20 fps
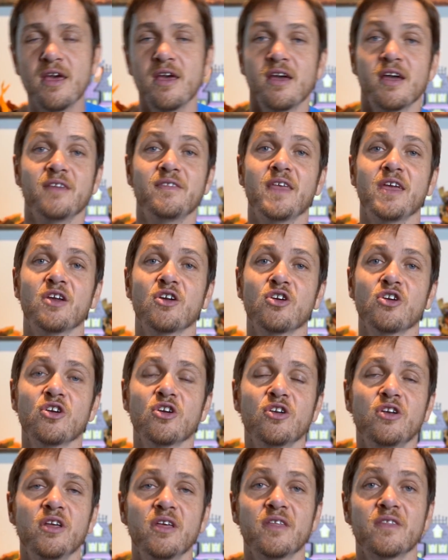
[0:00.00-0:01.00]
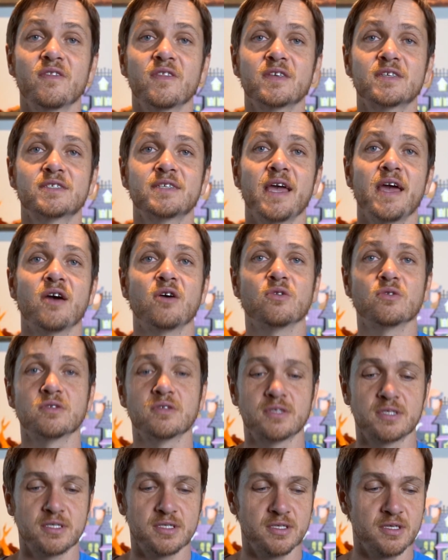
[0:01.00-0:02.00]
And they heard the
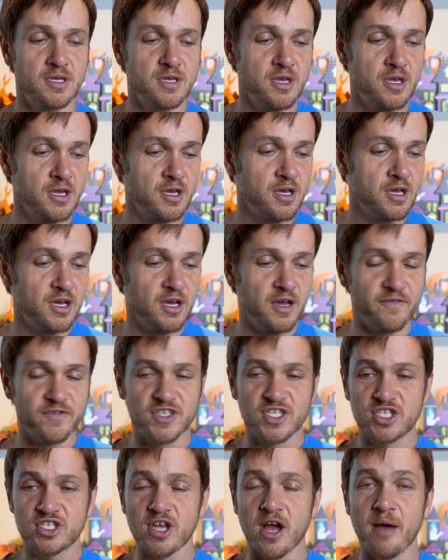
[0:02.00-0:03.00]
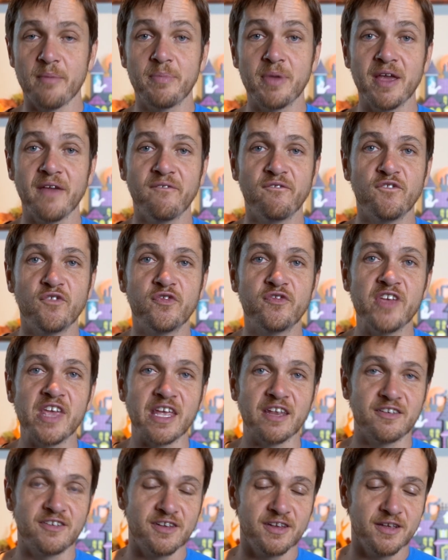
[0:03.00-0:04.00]
sounds of stomping
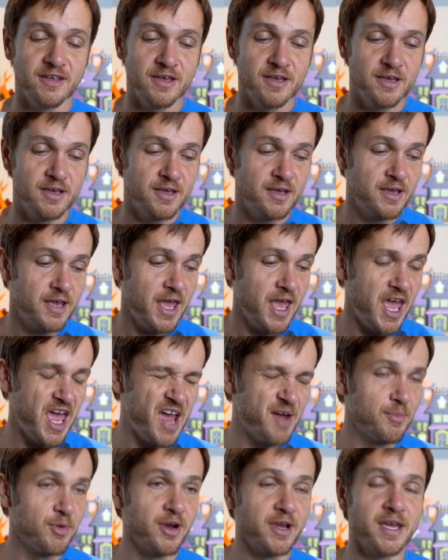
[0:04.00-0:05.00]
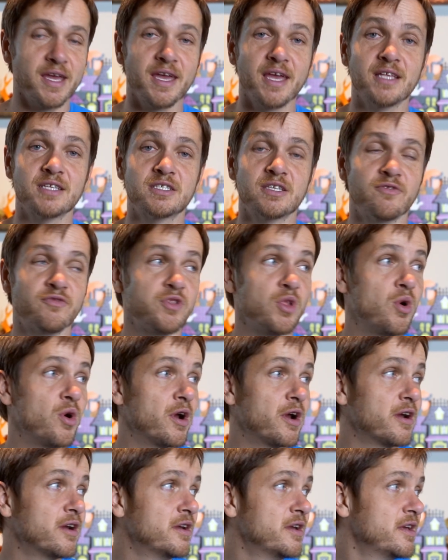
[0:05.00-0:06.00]
feet hammering against the
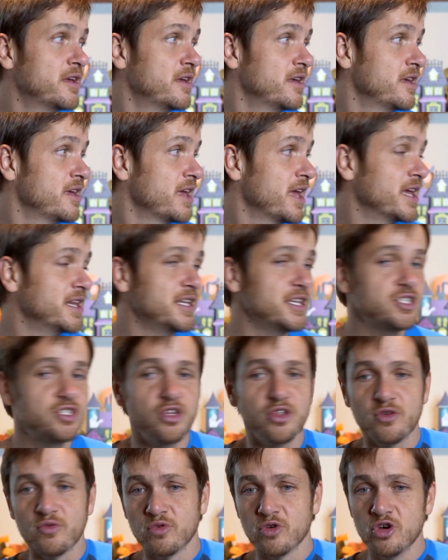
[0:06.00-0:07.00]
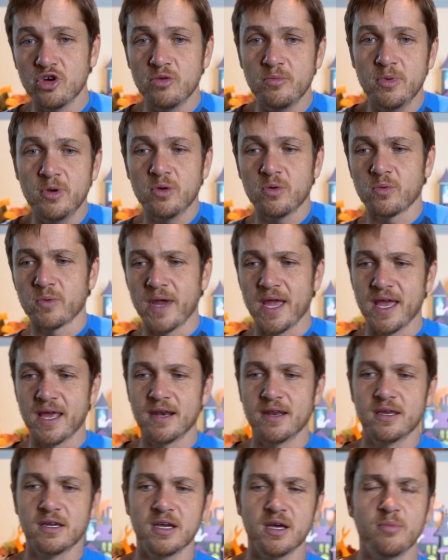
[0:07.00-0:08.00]
floor. And into the room
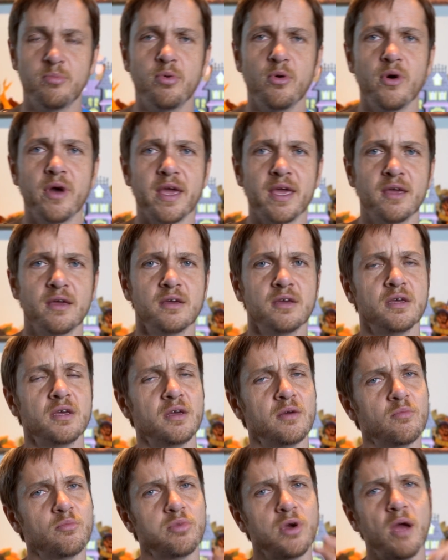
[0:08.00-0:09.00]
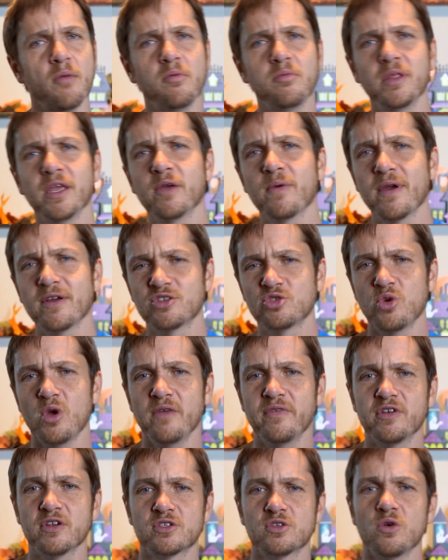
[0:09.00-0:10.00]
ran a boy, probably around
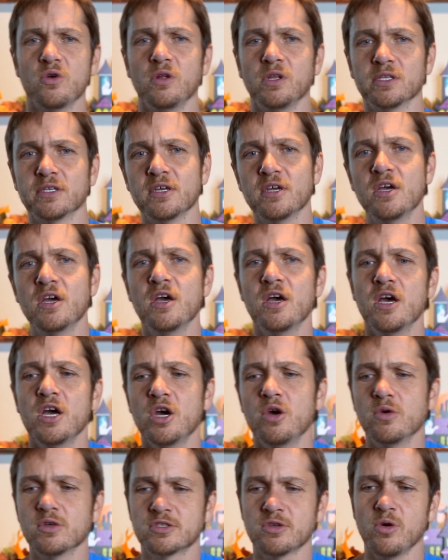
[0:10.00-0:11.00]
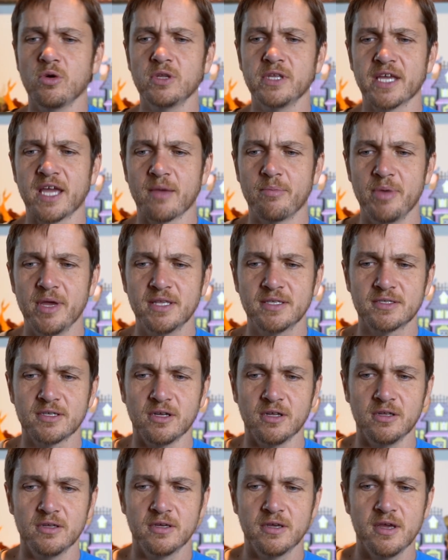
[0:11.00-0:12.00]
12 years old, who was holding a
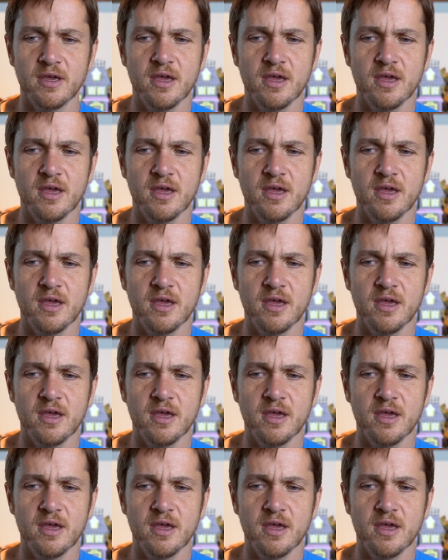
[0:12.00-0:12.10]
pencil.